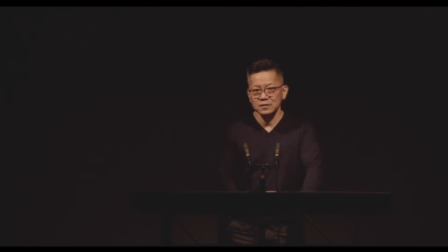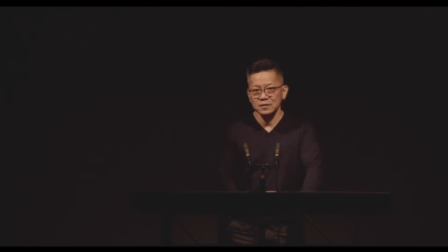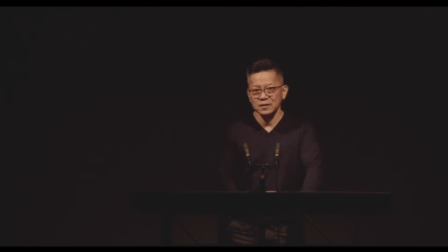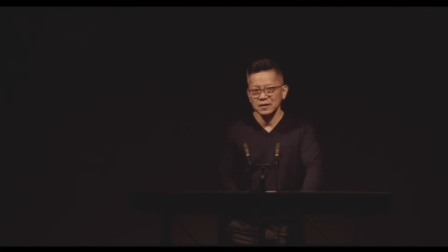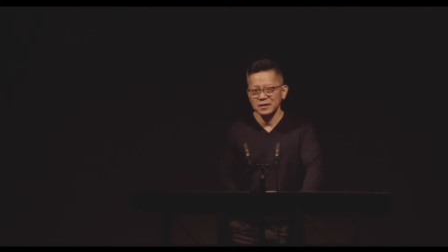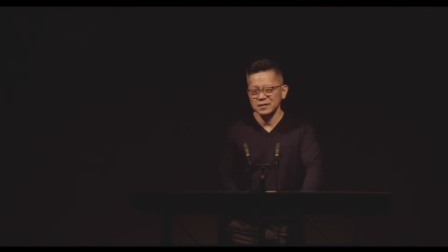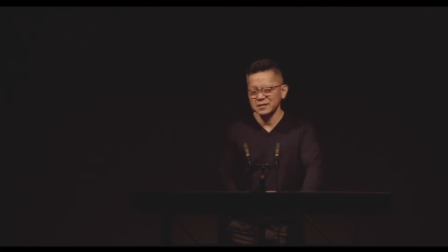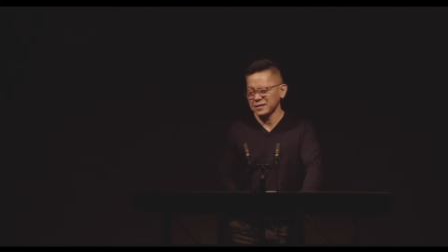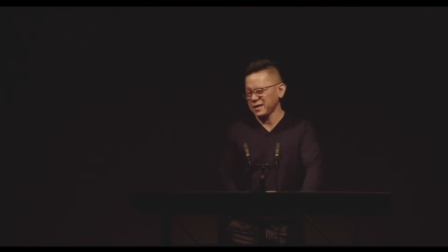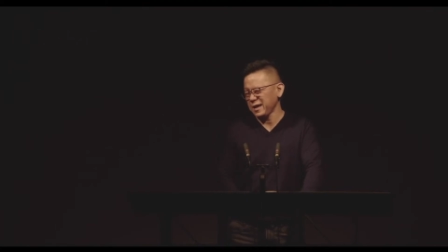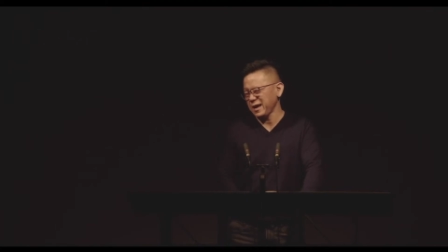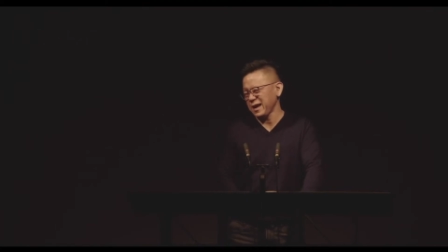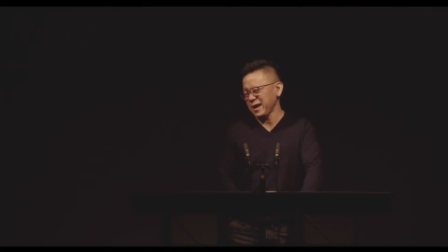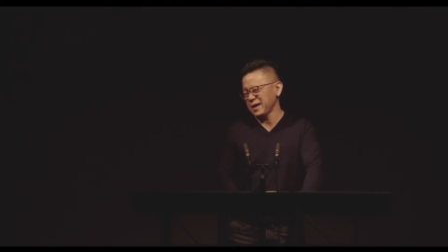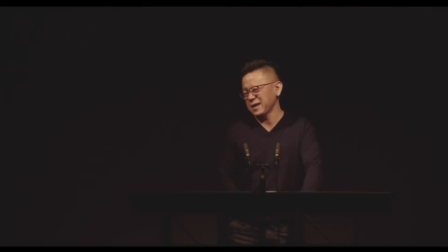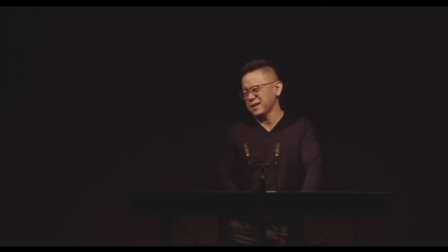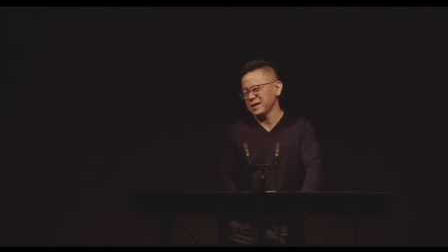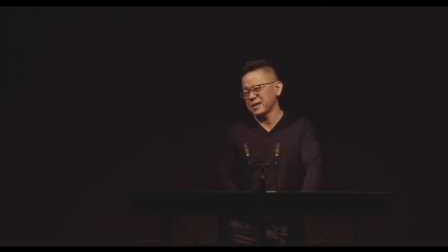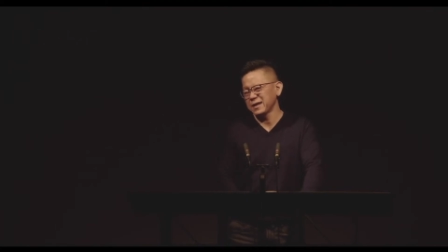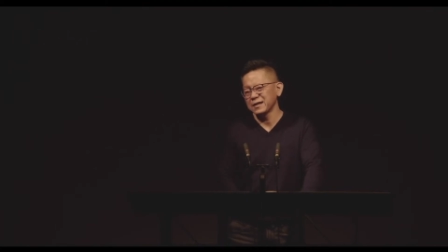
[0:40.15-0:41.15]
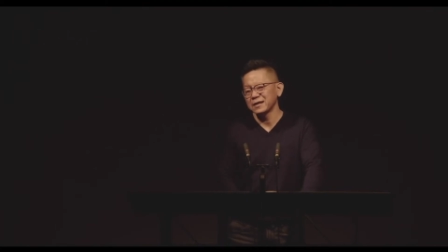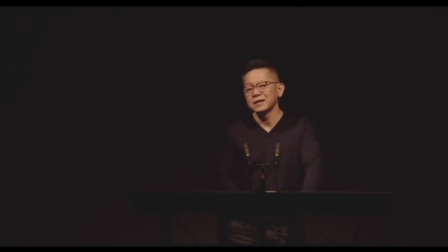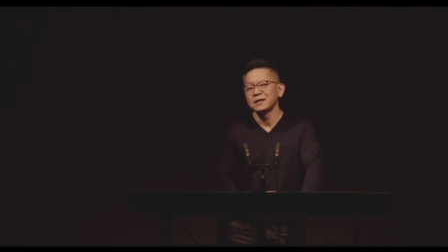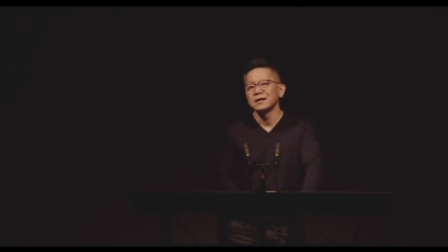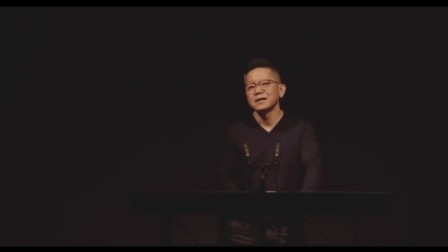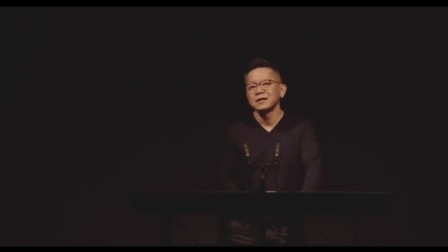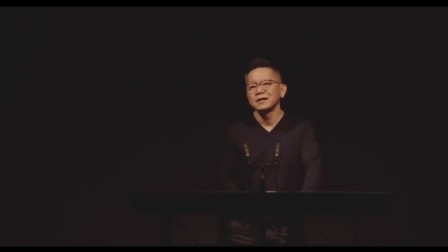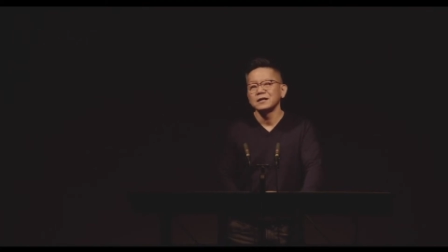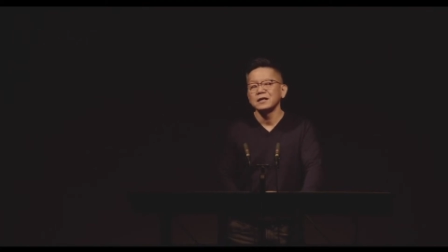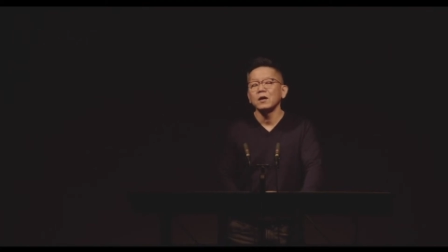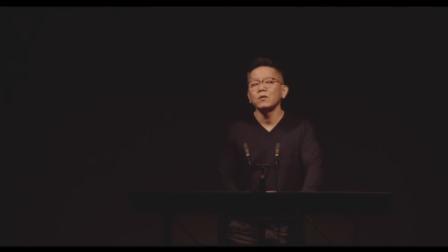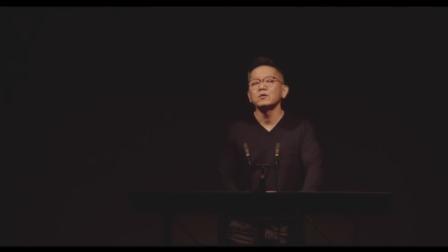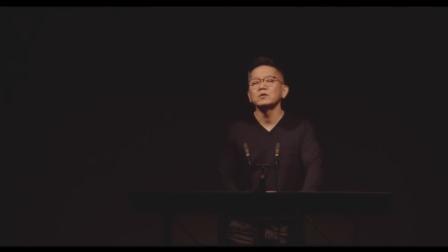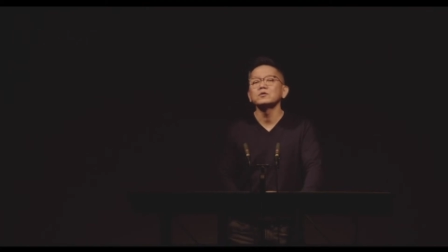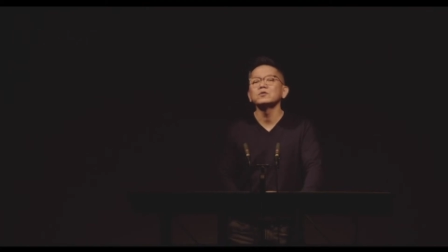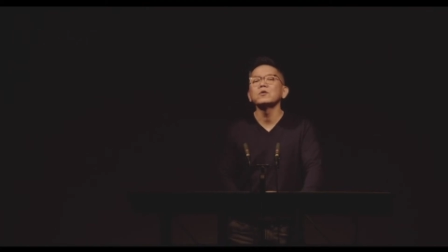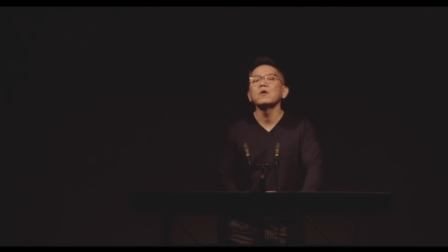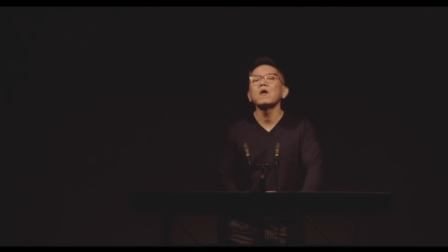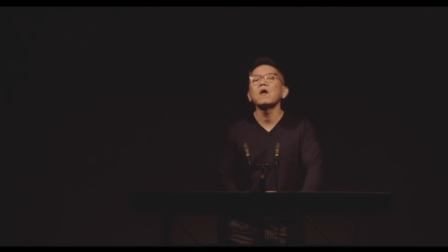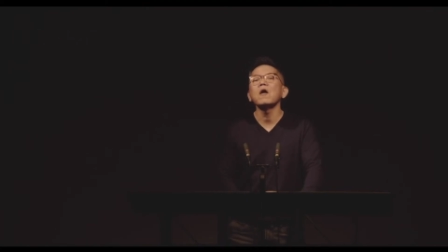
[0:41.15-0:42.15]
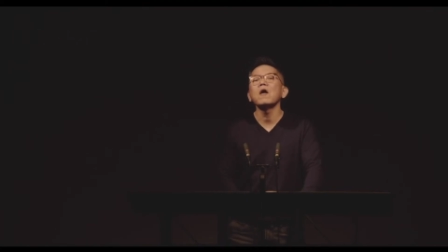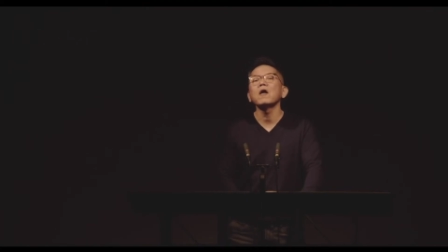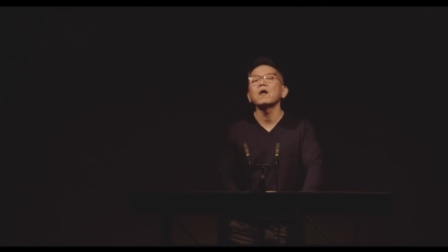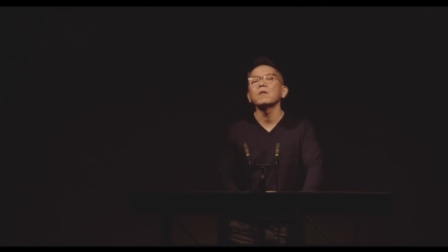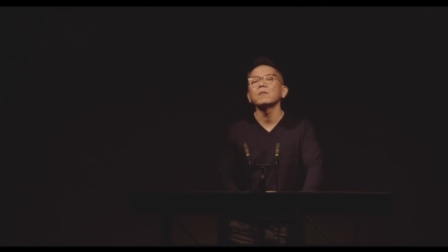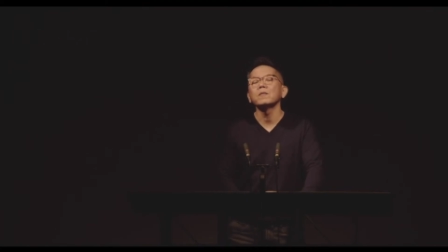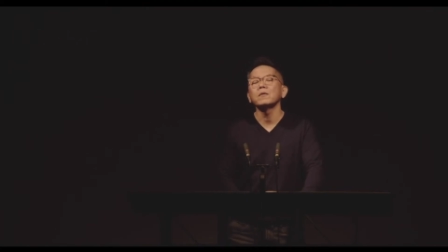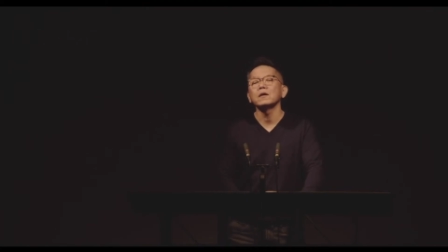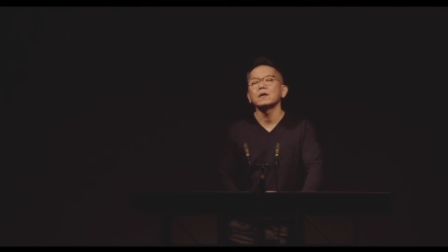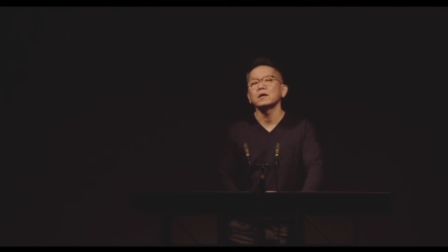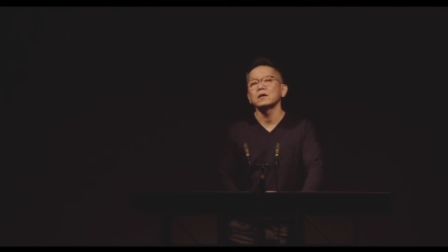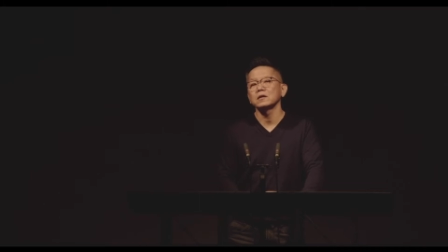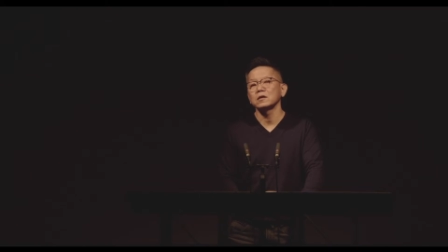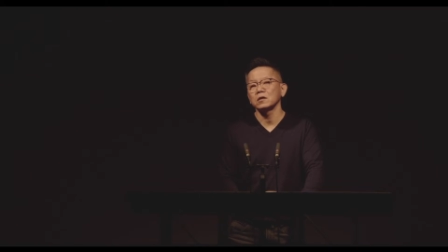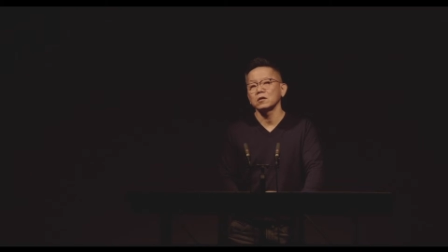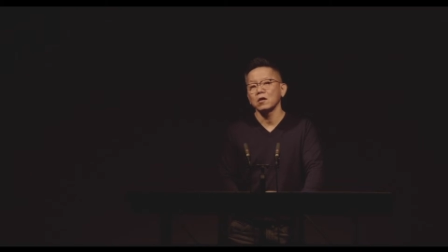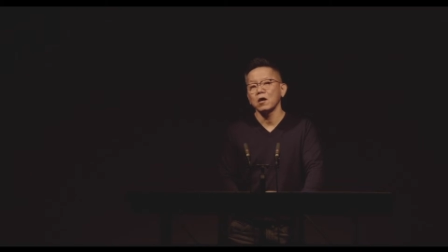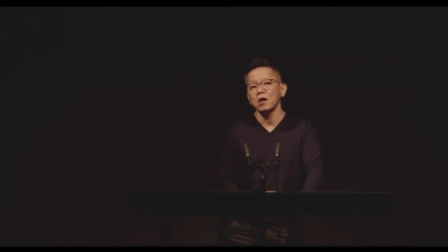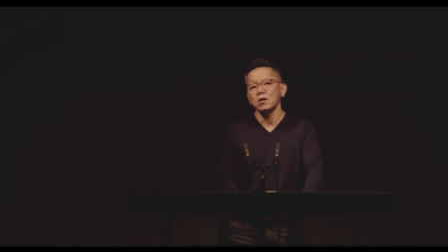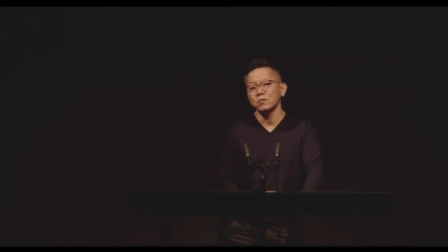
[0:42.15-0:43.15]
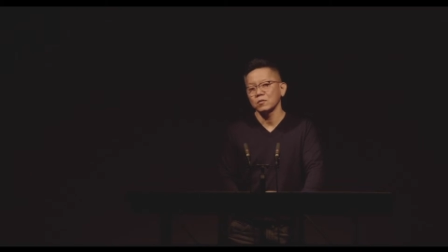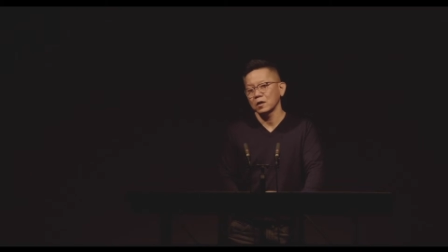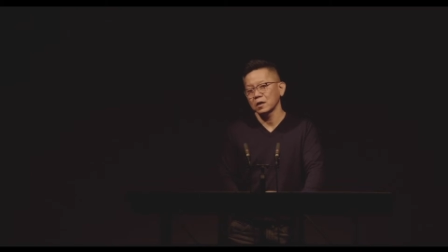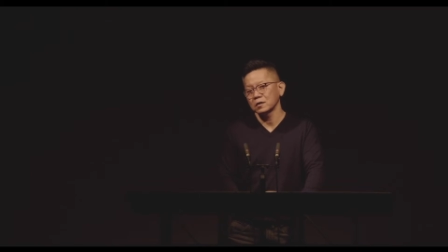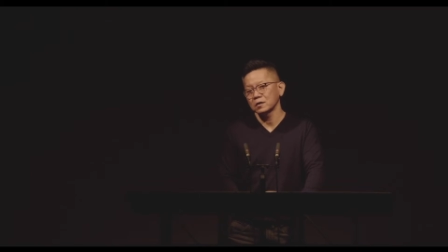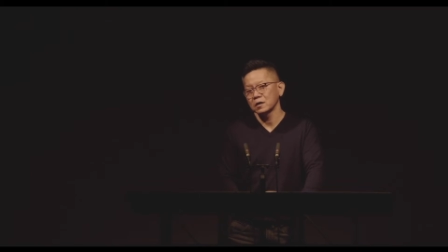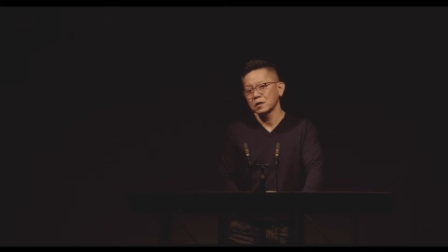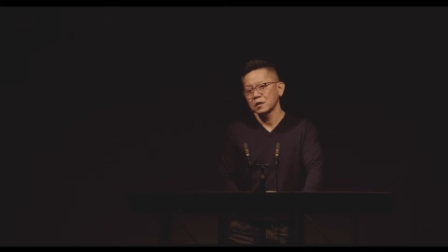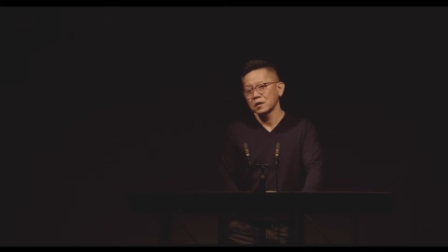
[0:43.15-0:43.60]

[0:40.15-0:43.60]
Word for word: It's candy that will do harm in the long run